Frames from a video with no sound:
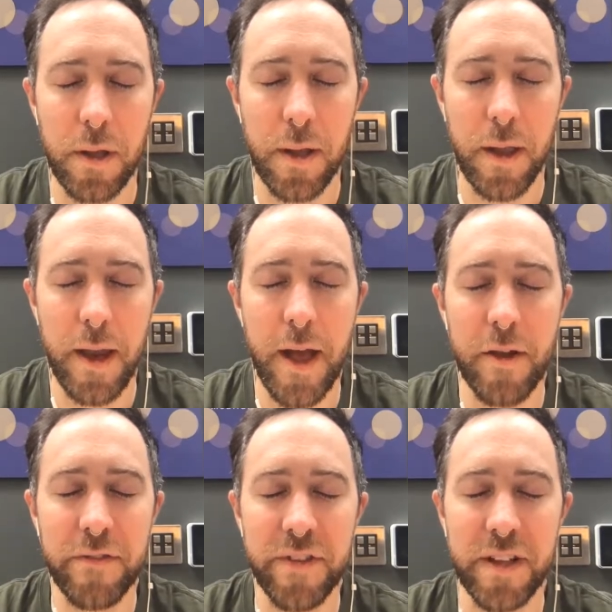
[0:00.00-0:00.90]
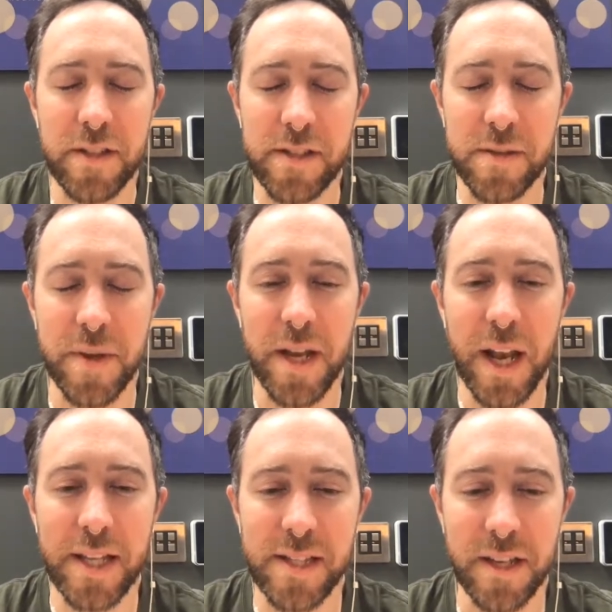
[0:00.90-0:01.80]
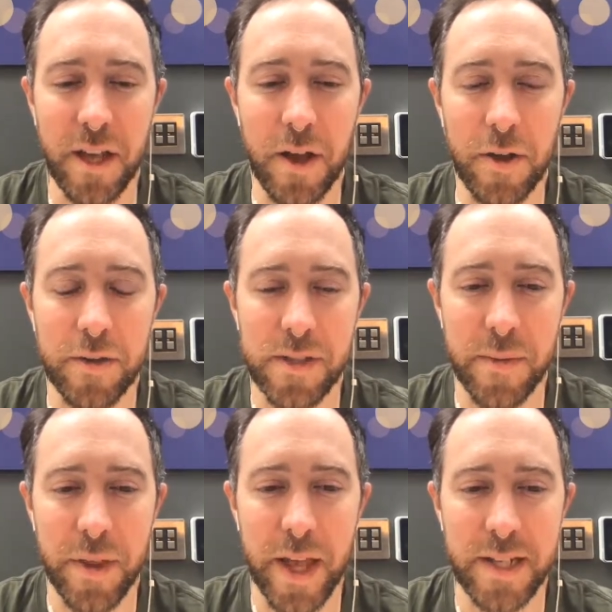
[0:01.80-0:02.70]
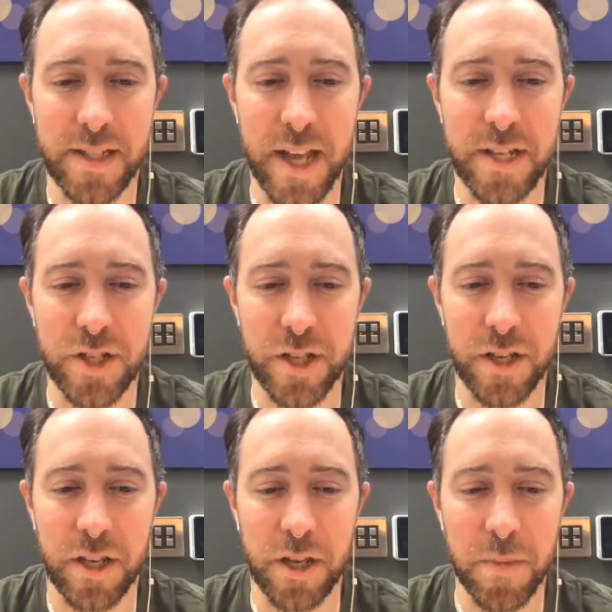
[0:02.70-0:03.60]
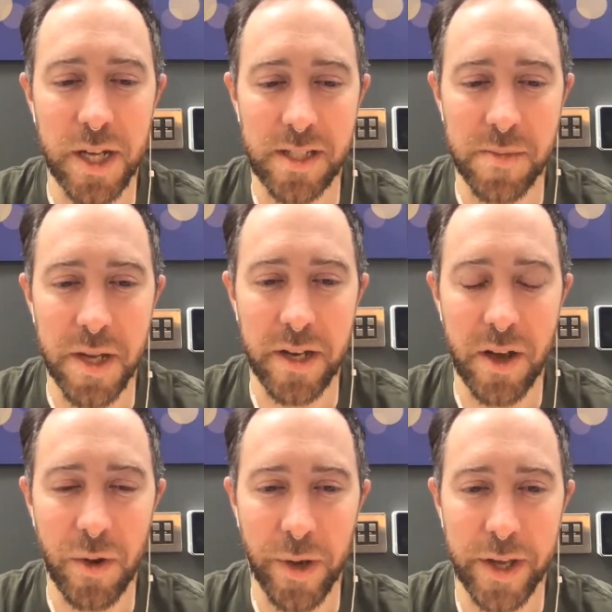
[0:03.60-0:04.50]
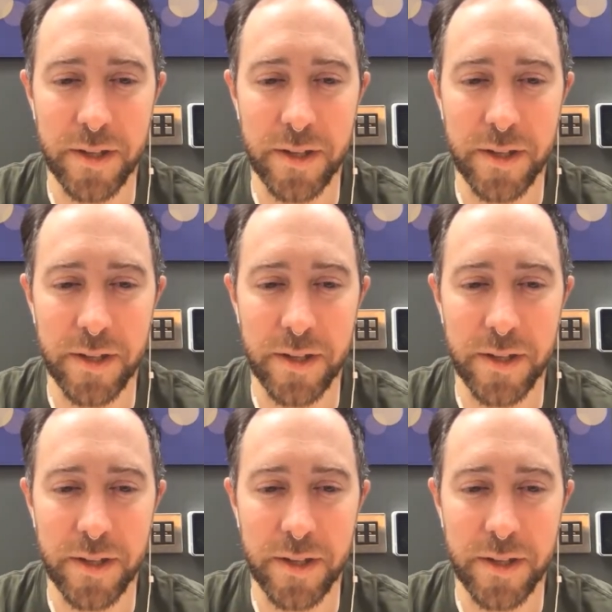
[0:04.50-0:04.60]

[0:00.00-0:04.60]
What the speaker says: And how it feels to be letting go of some of that tension you might have been holding on